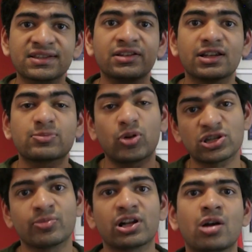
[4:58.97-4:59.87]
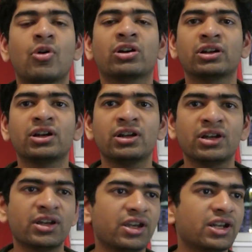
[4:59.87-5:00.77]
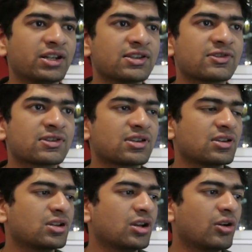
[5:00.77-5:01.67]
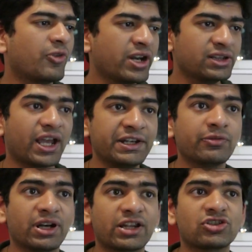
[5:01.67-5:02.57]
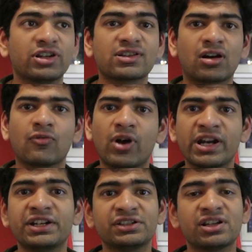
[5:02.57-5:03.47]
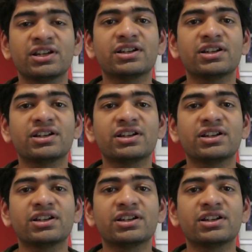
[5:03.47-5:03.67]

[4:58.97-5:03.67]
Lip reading: thin as possible. Come on, it is very lightweight actually. It's around 183